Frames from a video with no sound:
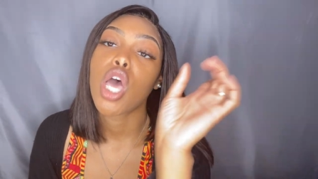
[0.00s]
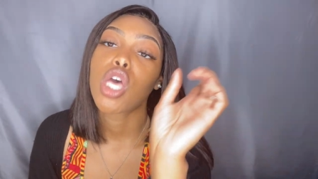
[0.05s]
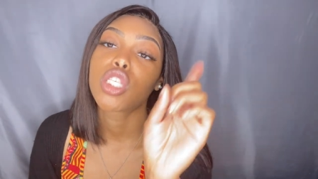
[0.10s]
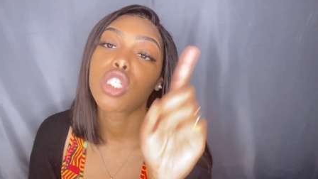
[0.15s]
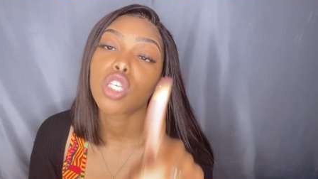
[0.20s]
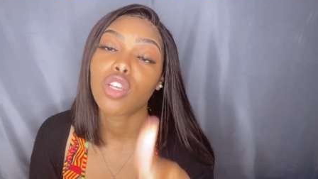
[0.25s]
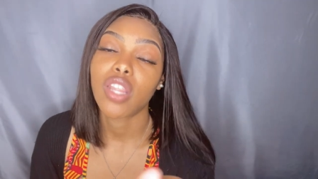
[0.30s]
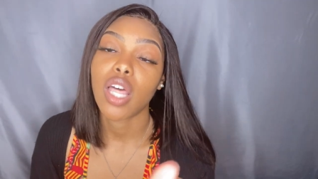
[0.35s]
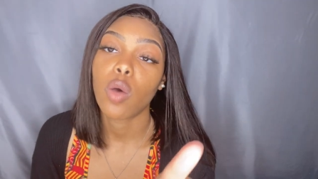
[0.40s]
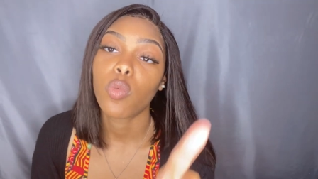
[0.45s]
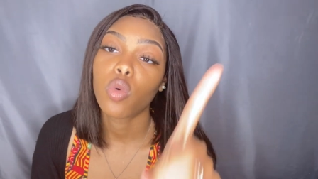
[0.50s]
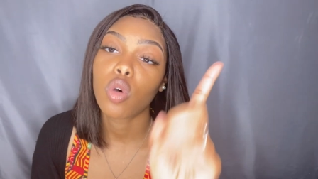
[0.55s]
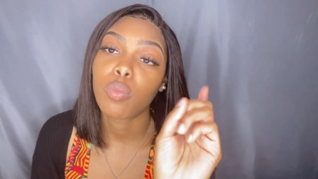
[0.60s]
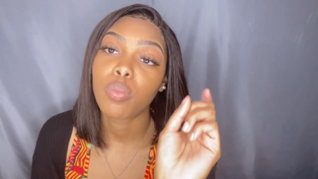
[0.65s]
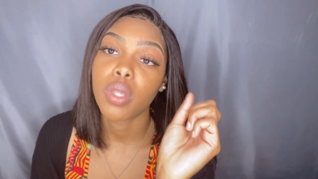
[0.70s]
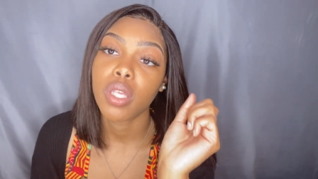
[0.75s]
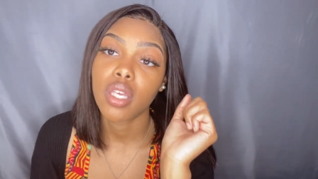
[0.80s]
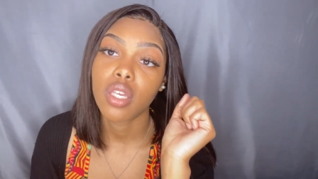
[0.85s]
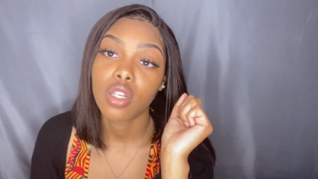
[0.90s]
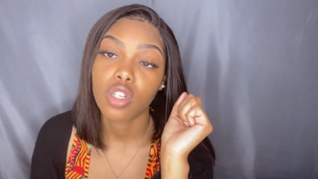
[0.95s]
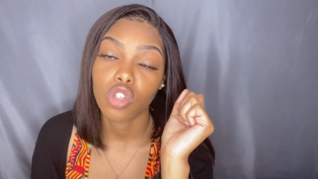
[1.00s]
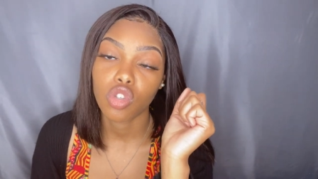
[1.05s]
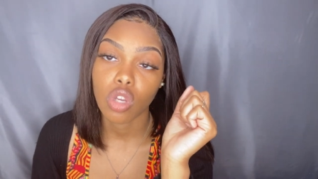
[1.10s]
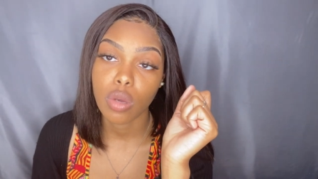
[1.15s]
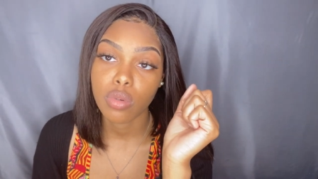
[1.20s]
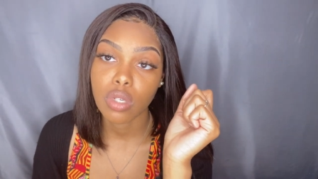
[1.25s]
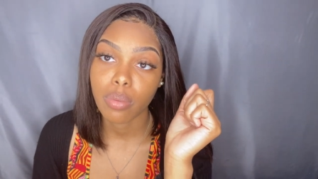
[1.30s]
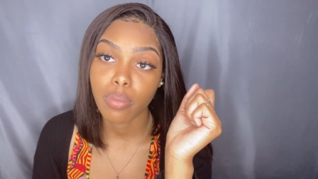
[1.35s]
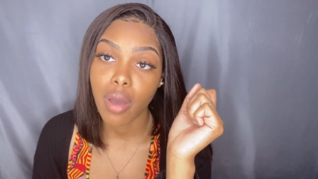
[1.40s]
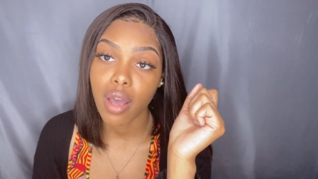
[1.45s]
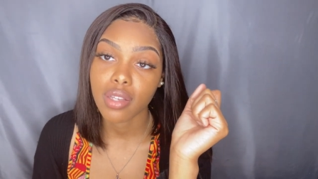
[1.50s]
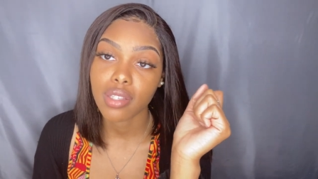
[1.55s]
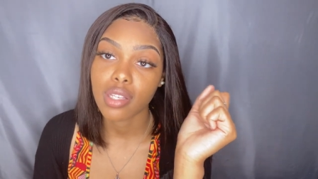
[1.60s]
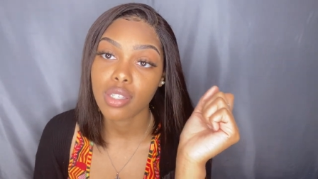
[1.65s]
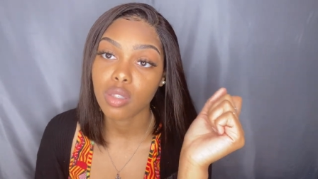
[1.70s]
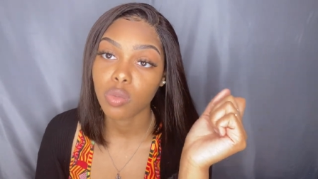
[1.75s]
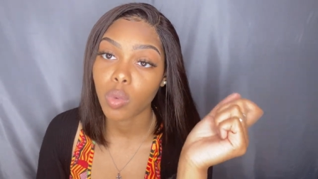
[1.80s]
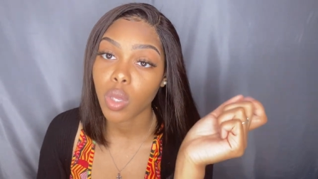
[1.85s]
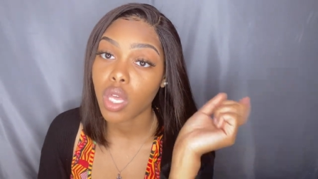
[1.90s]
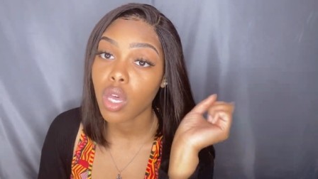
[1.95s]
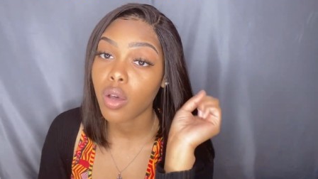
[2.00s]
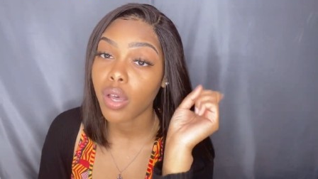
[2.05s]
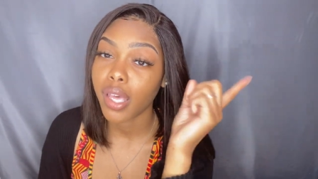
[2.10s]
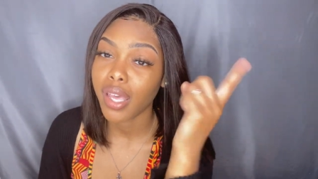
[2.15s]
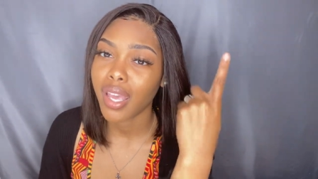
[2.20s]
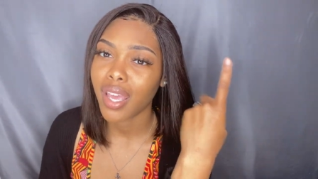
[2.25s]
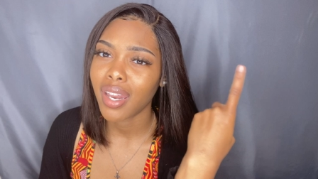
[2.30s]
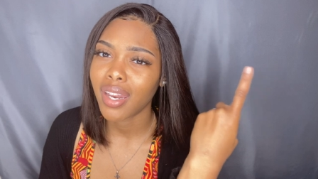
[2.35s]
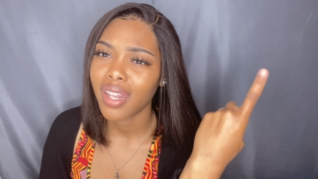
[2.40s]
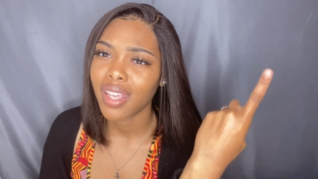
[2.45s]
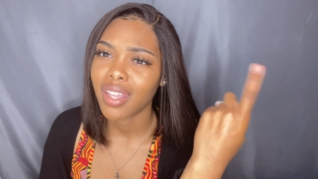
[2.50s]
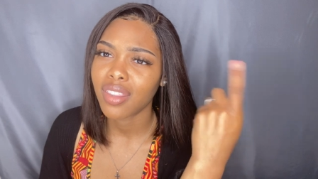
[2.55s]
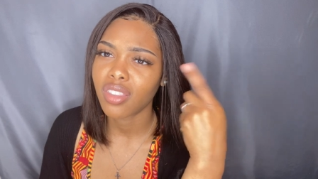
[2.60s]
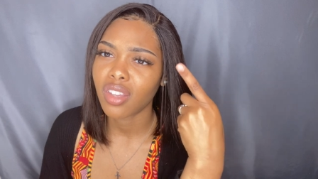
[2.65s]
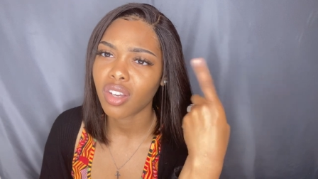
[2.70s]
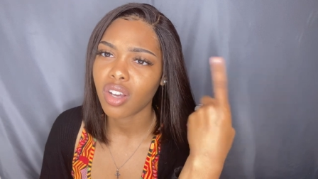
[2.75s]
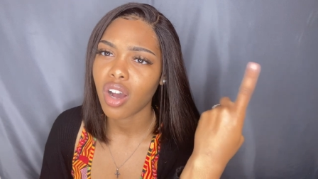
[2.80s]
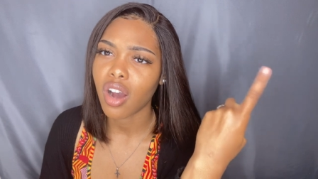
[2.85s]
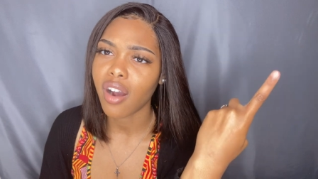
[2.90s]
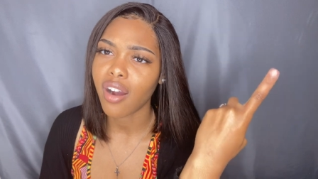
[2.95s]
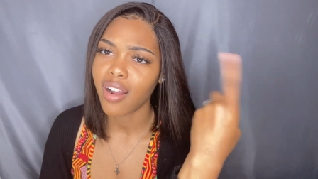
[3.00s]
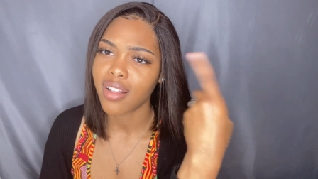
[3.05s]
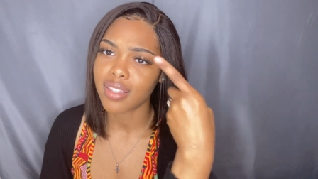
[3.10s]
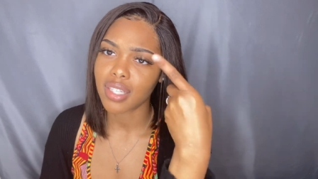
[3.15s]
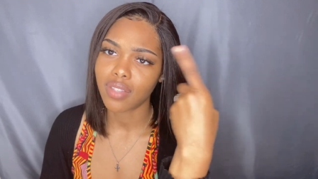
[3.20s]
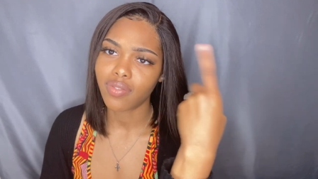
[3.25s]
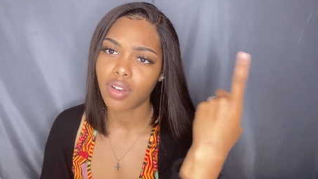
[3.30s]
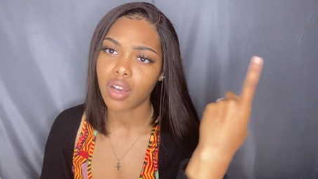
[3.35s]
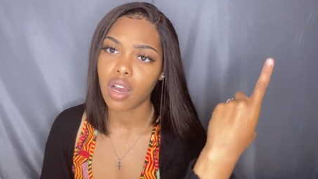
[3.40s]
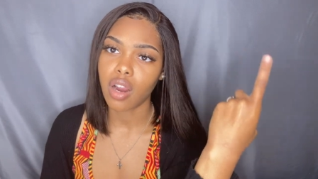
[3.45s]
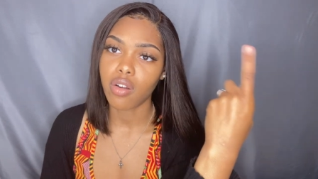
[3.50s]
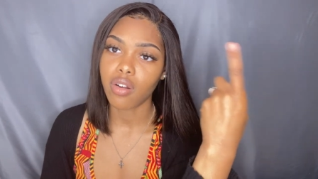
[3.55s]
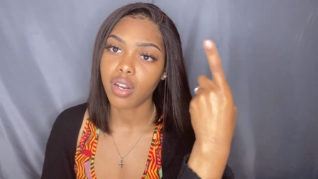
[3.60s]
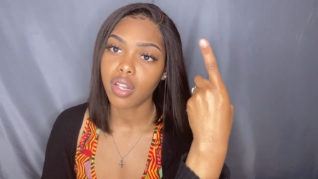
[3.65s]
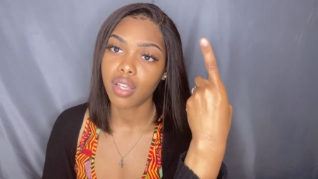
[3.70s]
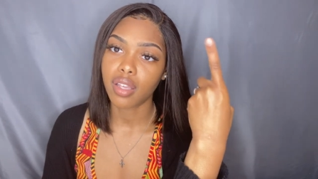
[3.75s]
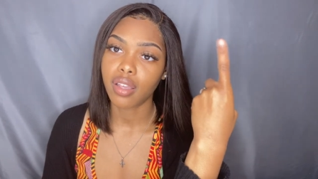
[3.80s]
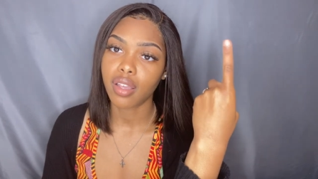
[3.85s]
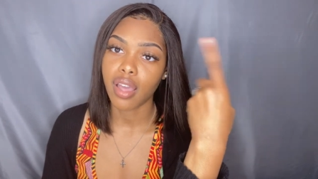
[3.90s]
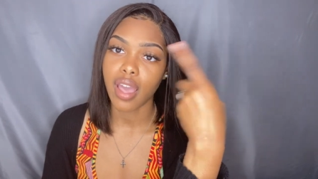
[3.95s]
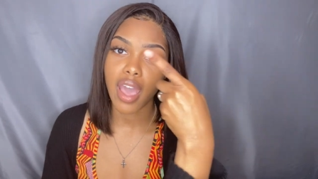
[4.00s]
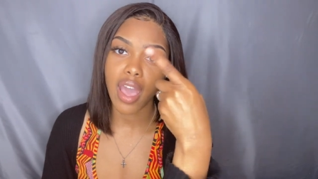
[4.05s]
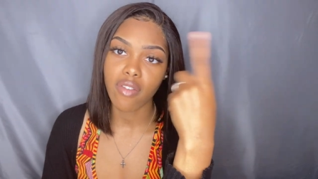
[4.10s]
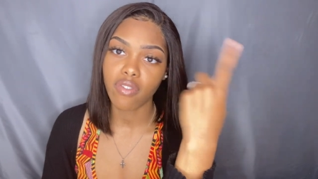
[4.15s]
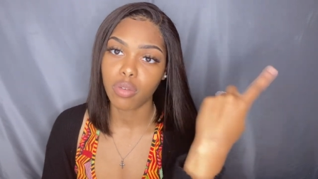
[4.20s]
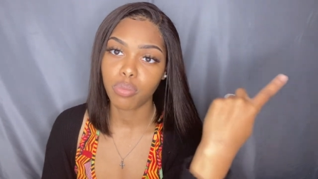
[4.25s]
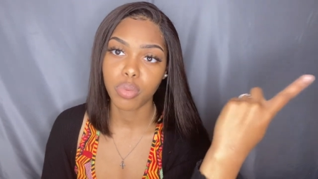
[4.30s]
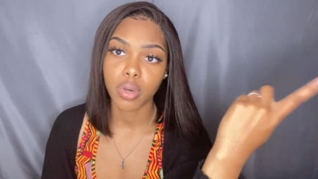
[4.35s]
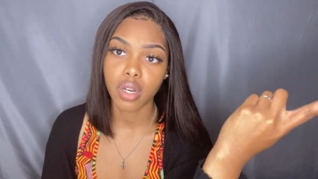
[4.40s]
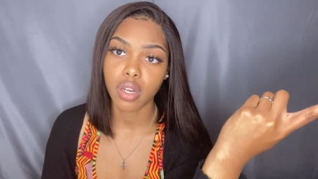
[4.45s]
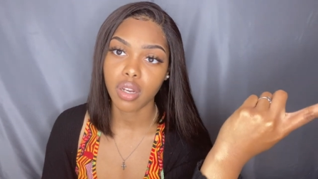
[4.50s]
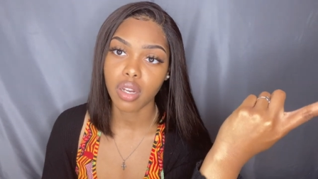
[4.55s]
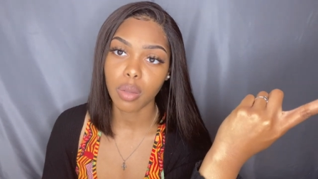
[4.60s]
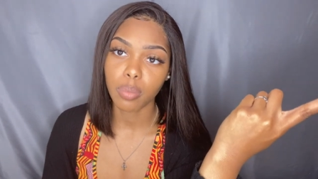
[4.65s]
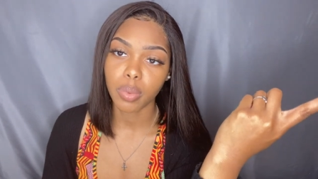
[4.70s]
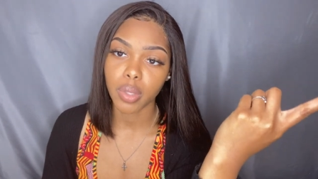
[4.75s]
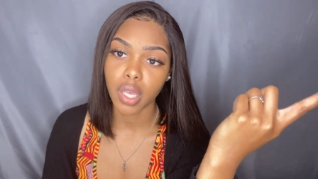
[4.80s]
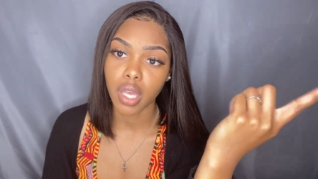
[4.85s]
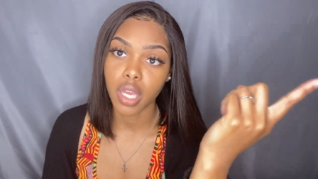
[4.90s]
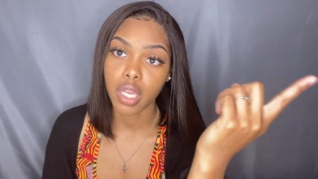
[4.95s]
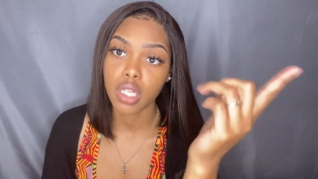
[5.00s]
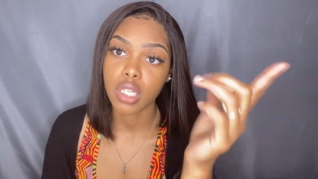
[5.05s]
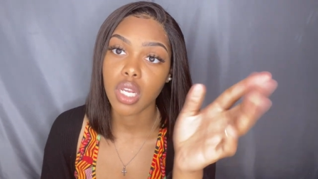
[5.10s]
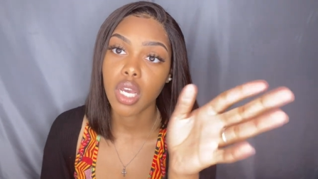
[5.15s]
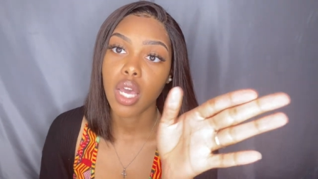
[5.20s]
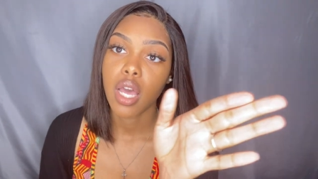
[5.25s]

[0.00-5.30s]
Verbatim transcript: so that will be in the description box as well and in the cards if i already haven't put it up yet